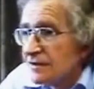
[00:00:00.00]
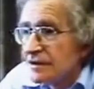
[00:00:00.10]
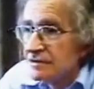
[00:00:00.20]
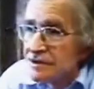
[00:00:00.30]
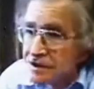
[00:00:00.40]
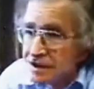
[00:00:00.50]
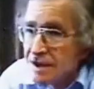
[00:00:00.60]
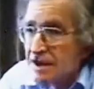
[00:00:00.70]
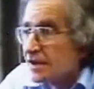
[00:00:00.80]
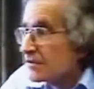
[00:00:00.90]
whoever was
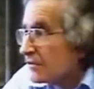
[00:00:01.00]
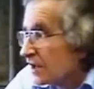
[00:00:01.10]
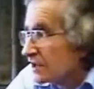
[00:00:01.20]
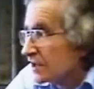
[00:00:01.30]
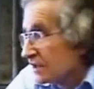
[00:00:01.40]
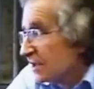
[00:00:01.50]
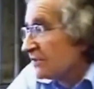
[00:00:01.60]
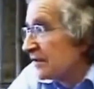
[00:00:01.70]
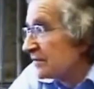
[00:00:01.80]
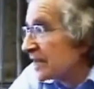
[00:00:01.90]
sitting in
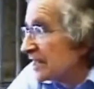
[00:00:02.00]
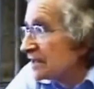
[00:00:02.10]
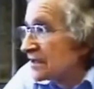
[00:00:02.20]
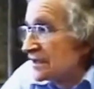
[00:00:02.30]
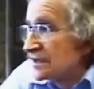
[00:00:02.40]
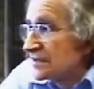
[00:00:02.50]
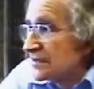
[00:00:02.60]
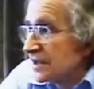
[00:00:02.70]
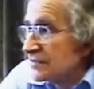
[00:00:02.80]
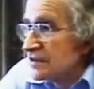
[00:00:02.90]
Washington, William Casey or
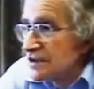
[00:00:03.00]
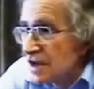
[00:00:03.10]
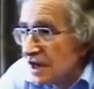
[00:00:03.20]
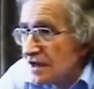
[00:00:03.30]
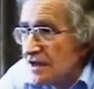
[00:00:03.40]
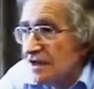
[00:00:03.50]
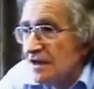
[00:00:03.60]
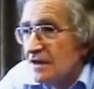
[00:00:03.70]
somebody, was not